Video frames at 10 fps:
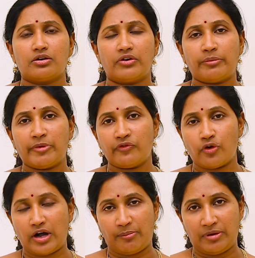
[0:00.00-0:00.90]
Treatment
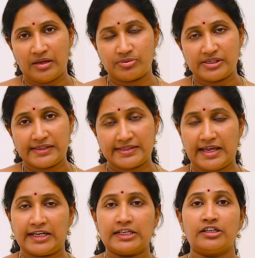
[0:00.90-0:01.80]
for epilepsy is
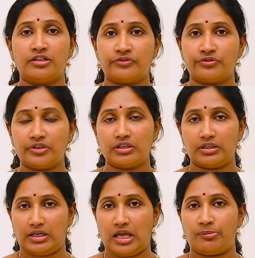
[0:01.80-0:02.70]
slightly different.
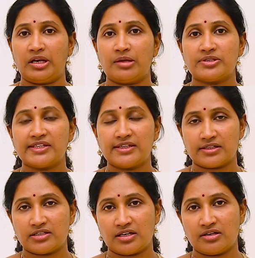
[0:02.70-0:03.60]
Epilepsy is
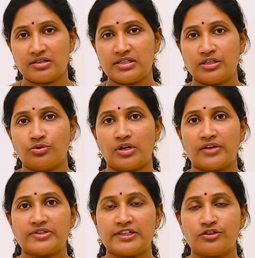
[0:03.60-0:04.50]
a tendency to
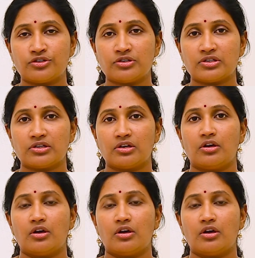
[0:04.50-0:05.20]
have seizures